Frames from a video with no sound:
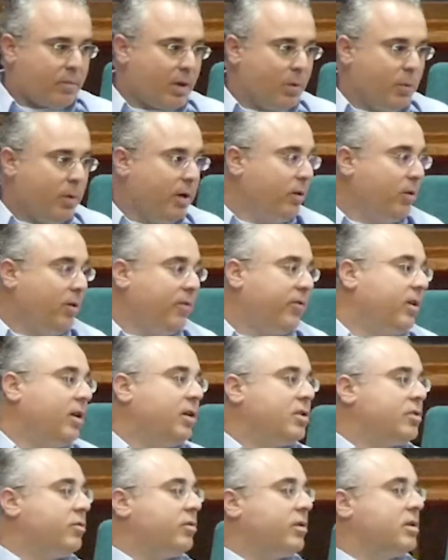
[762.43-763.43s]
When you do a
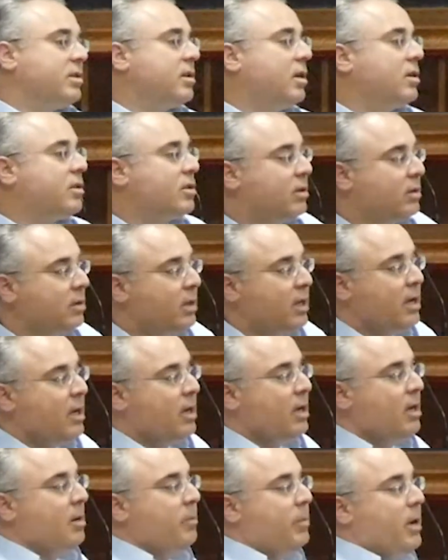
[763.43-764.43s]
financial transaction,
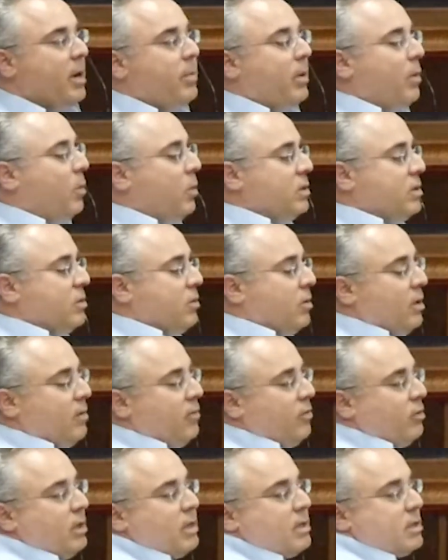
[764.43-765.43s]
PayPal wants to
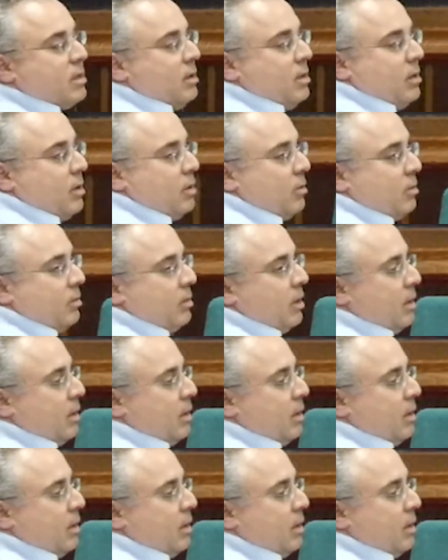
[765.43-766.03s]
give you yes and no,